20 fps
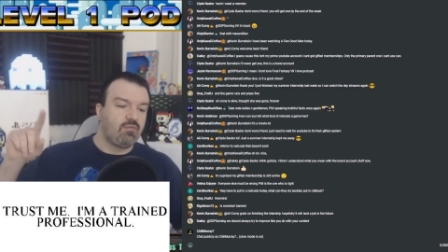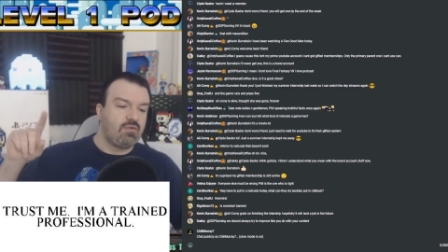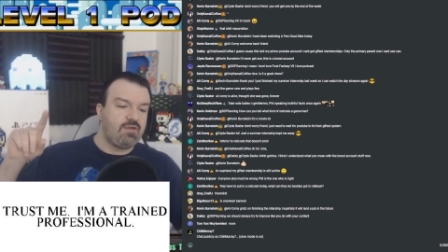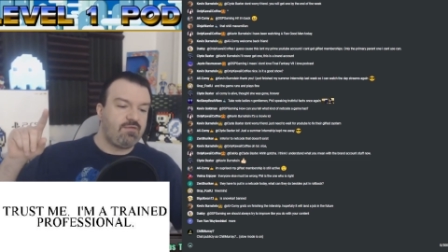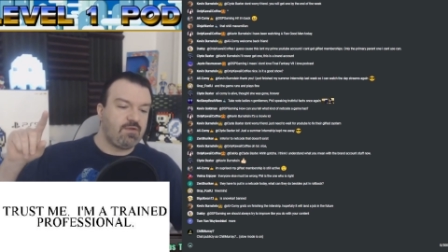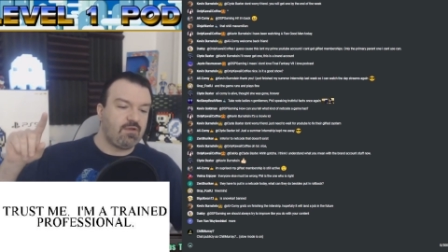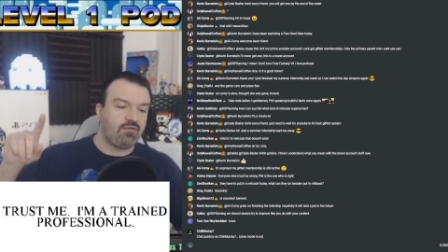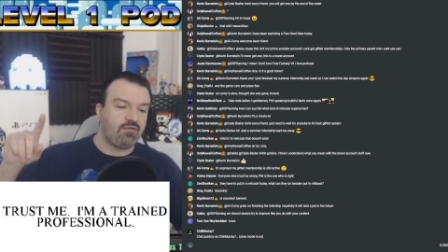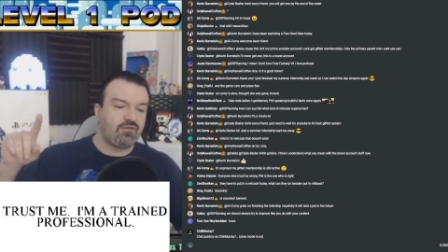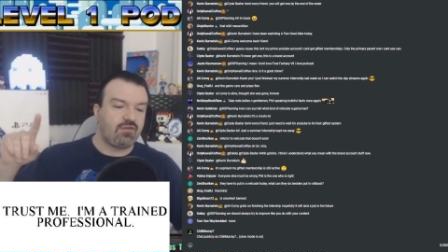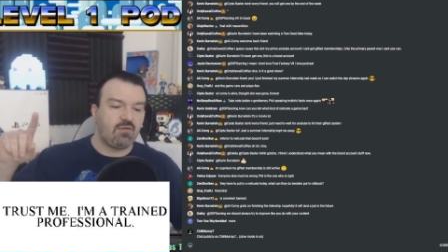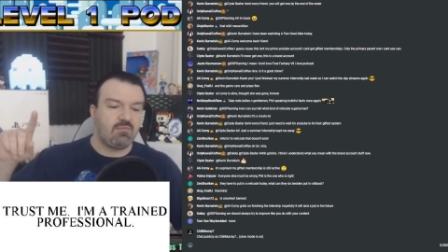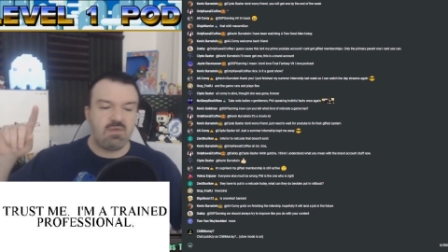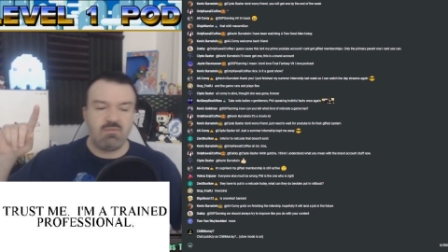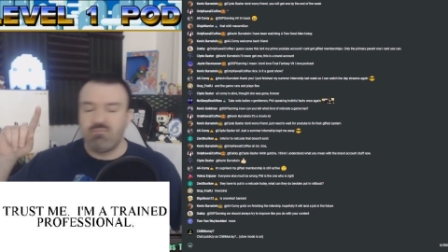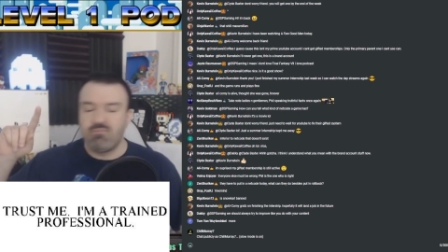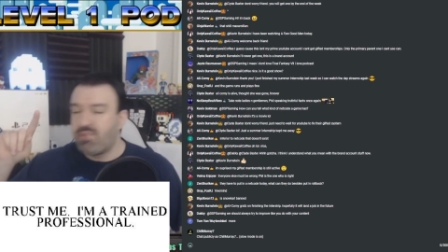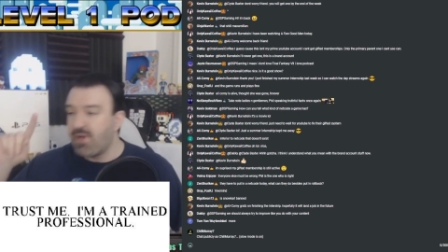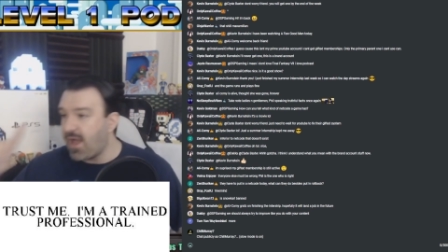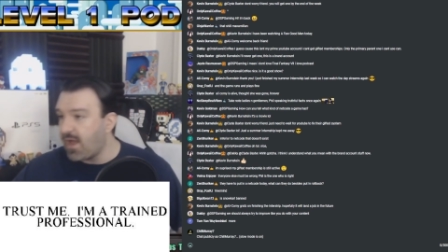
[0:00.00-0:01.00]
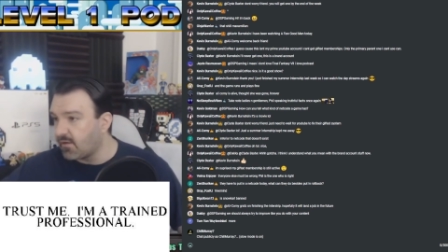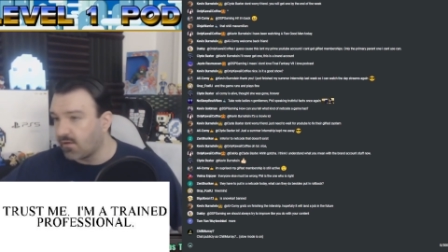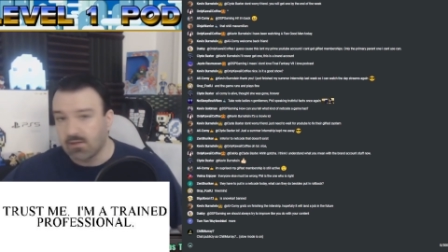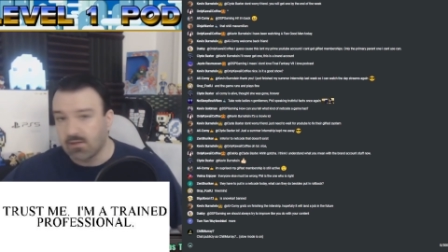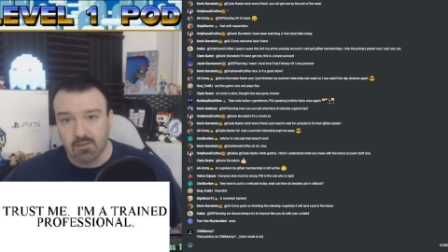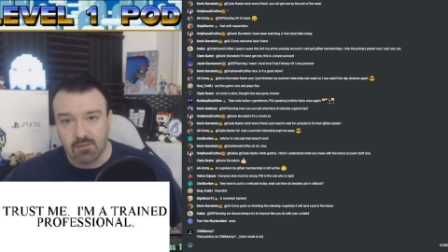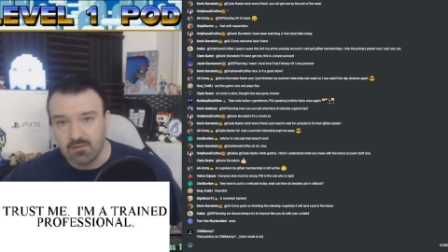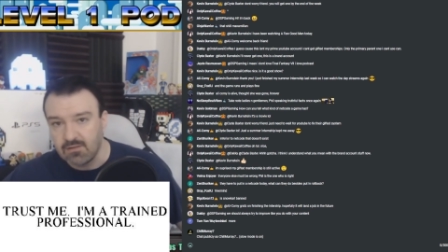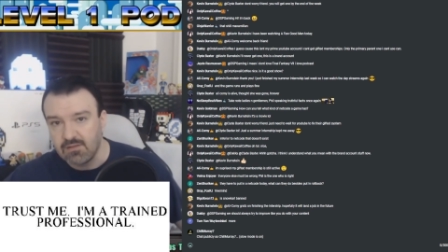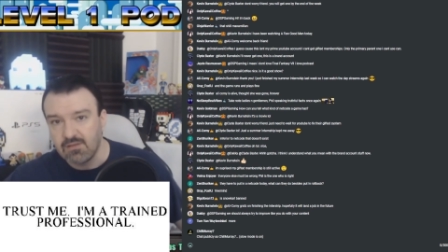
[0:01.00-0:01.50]
we feel is going to be
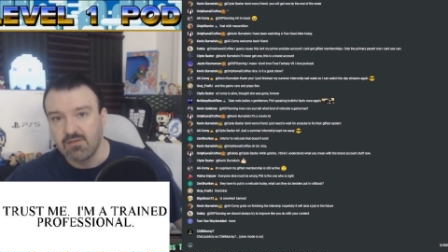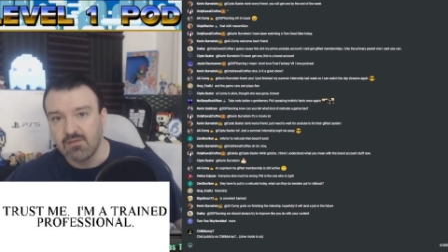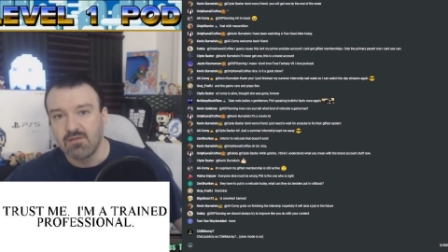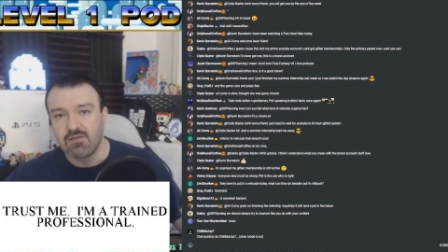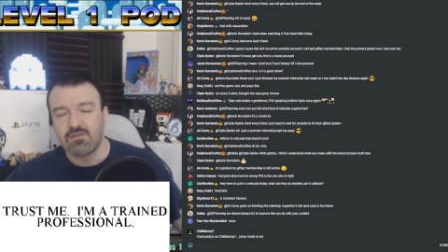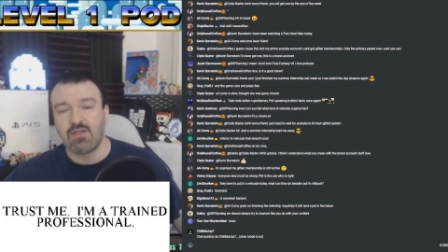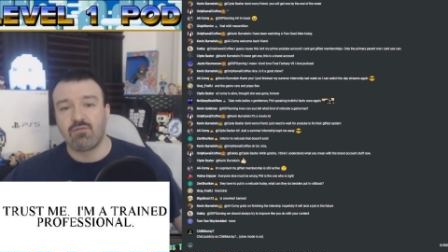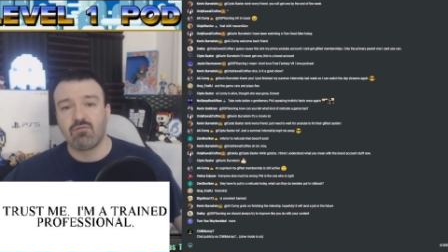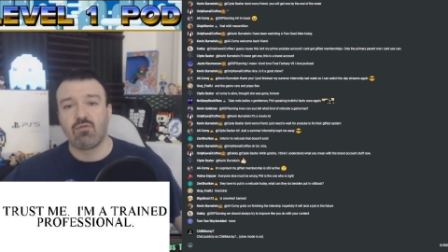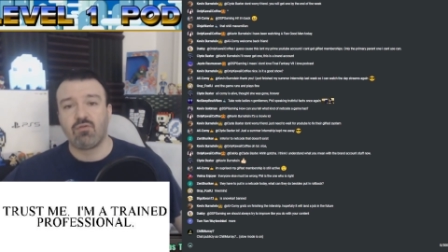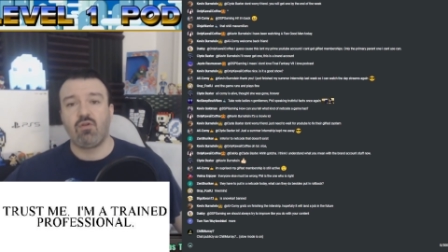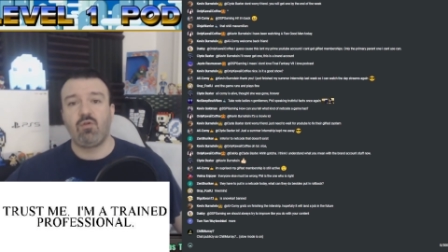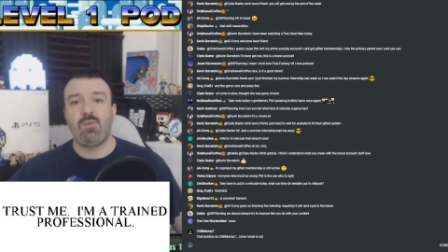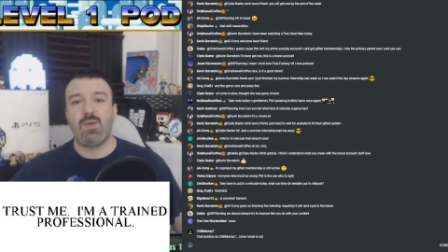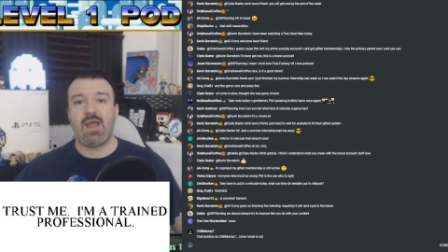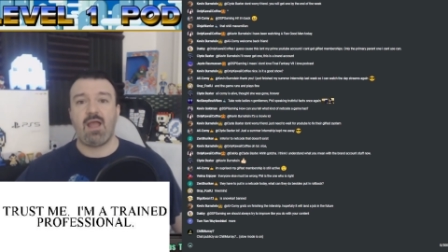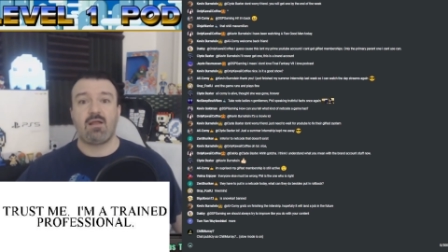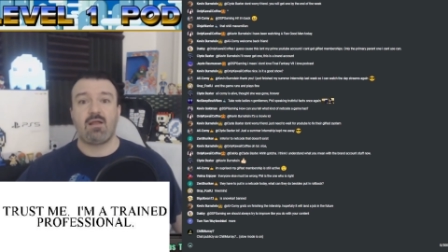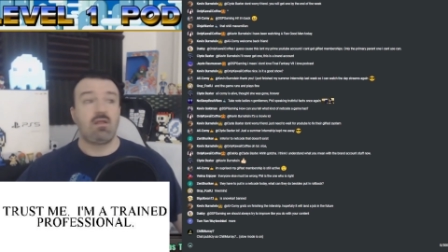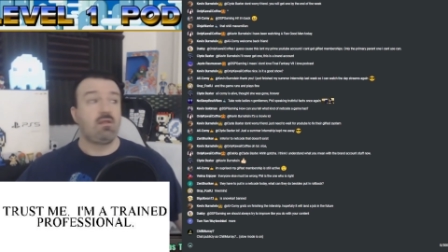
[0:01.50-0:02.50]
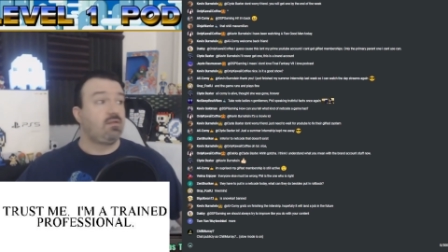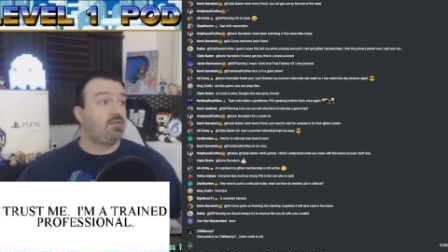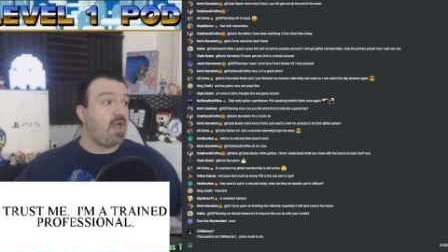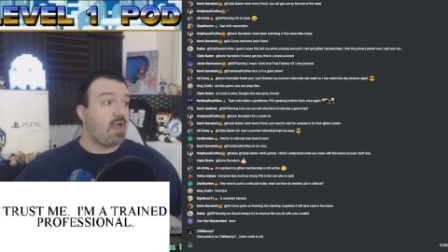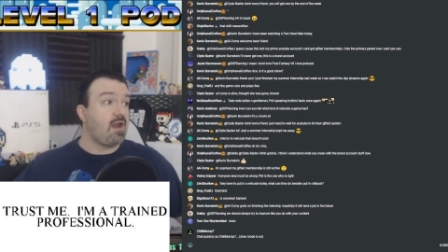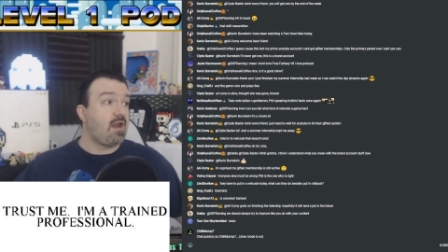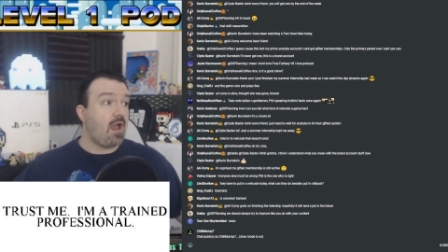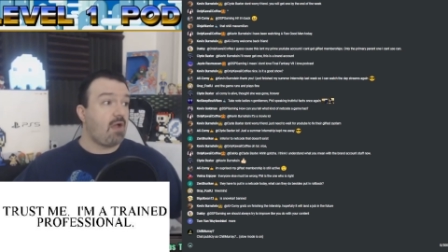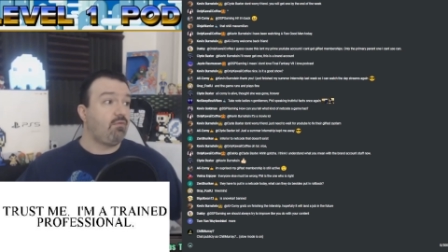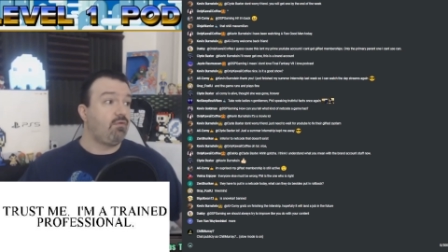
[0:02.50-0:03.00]
better than rollback,
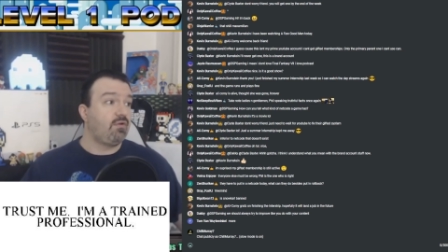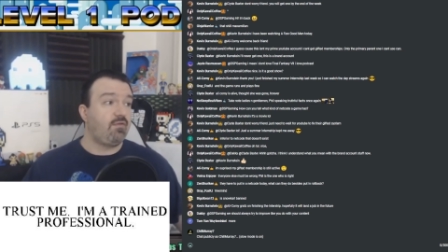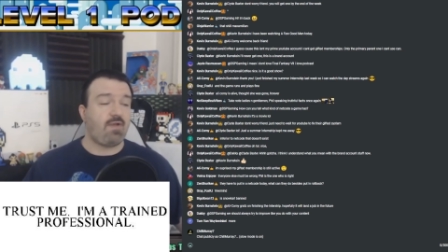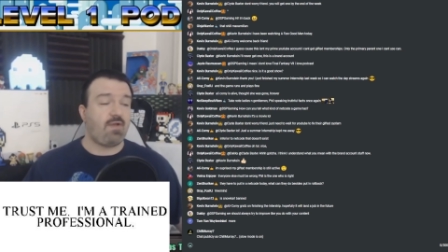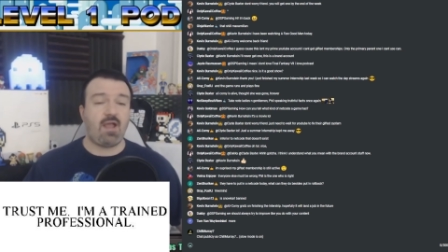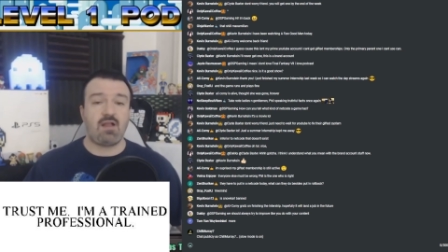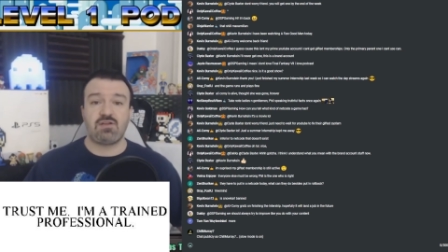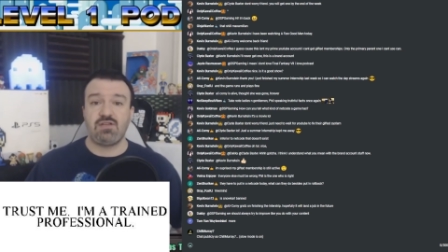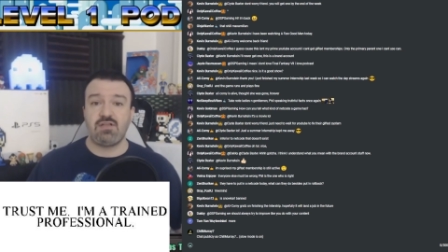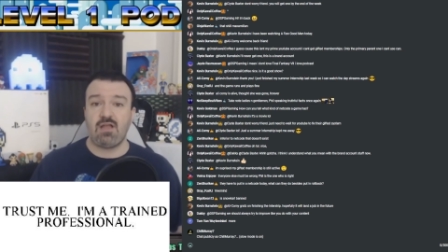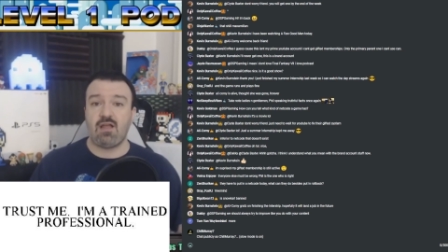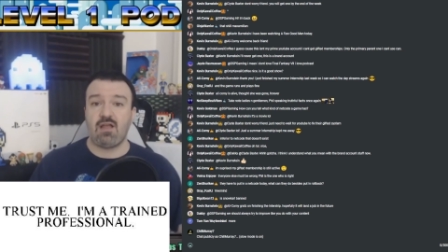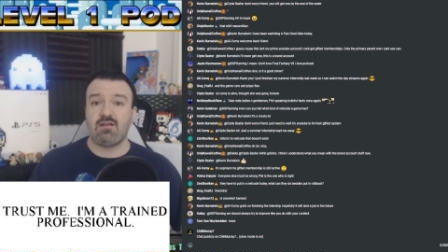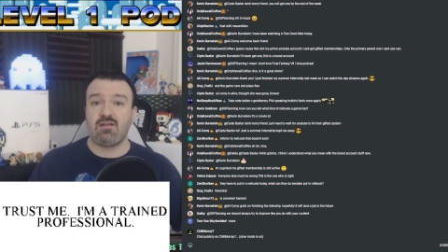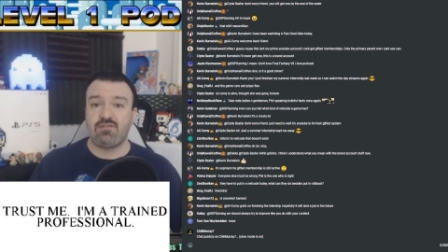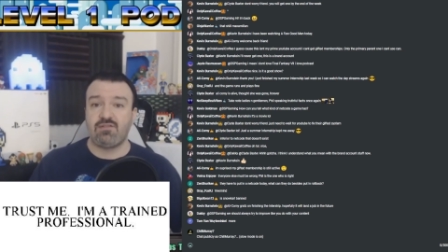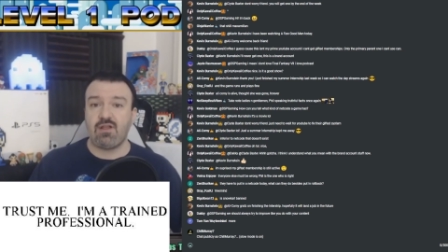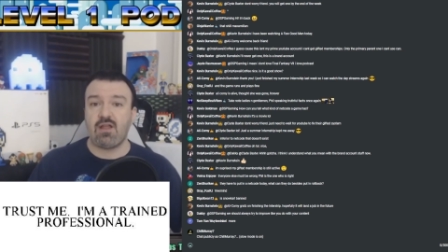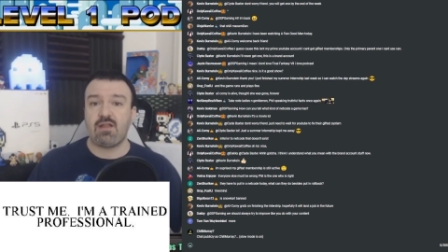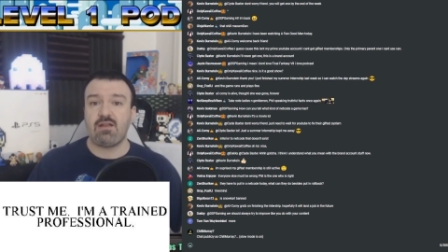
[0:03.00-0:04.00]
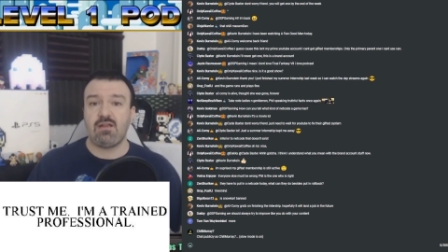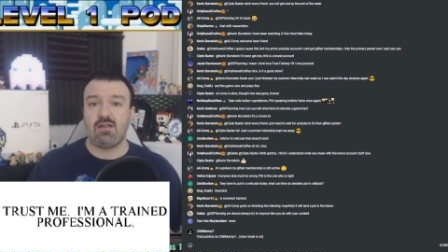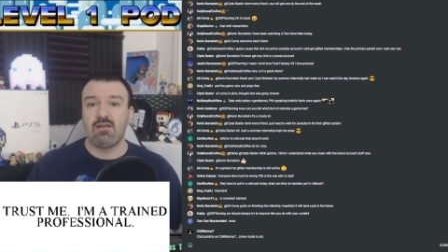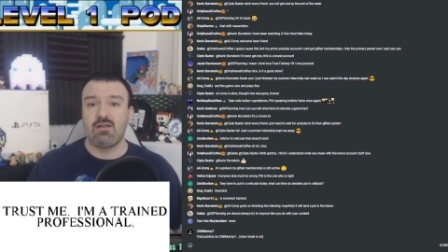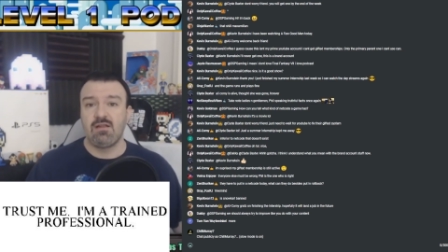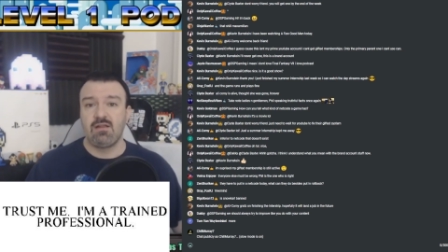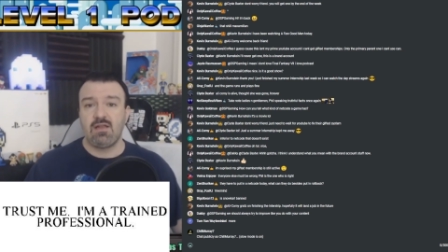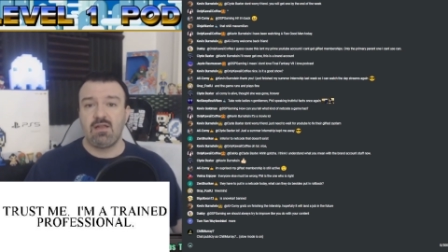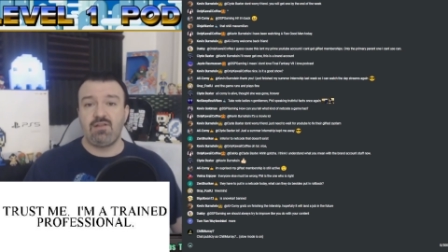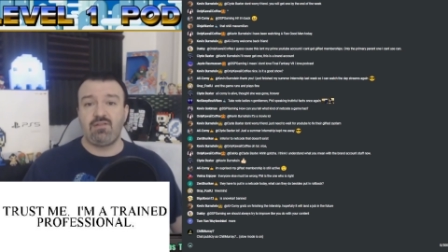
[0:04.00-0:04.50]
then I would have actually gotten excited.
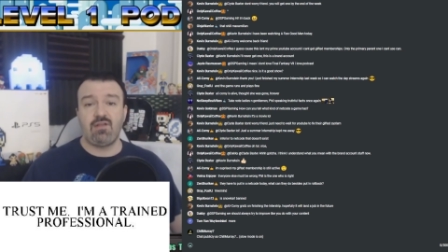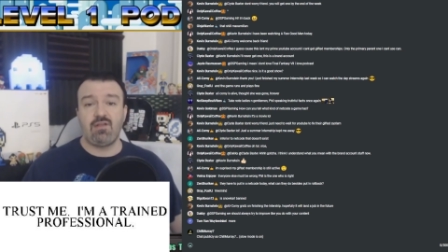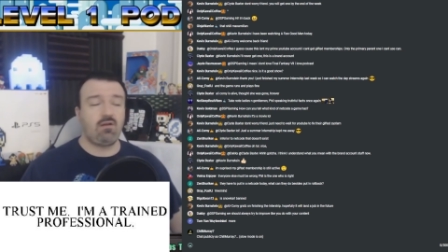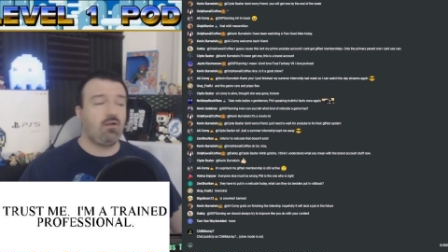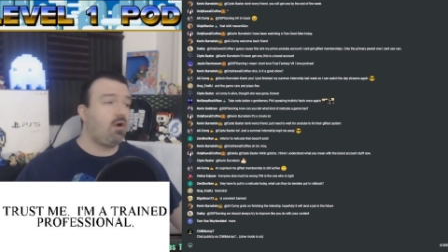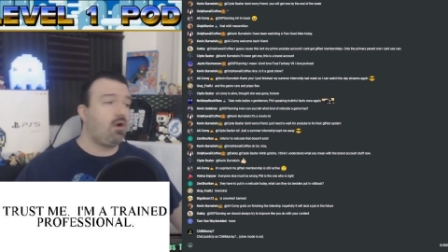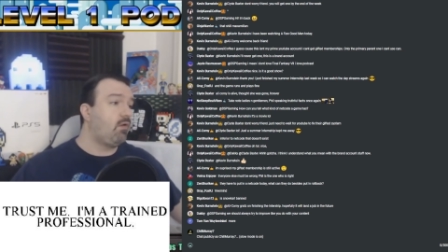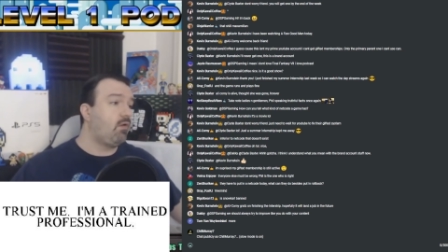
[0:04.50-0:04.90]
Instead,